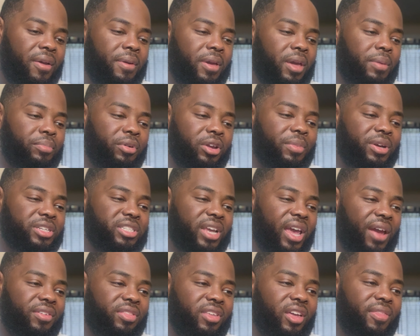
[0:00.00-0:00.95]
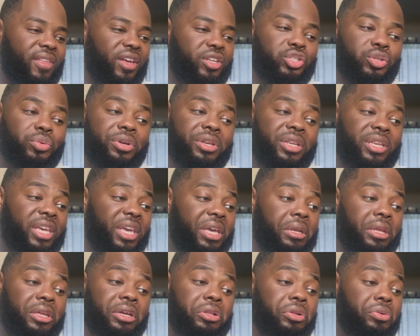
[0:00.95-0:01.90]
and pretty much everything that you would
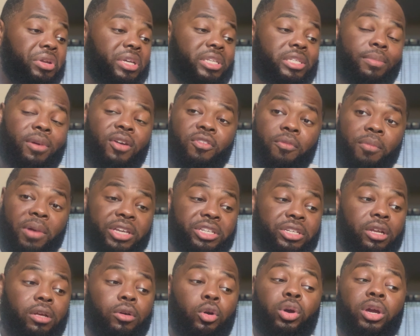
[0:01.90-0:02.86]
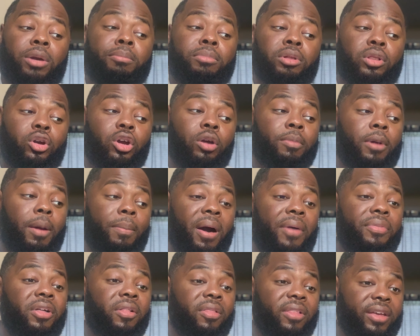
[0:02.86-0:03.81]
need, including some information, a quick blurb
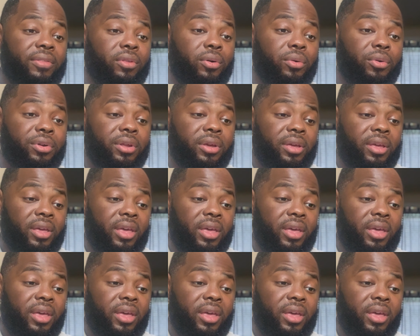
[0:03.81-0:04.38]
about the landlord.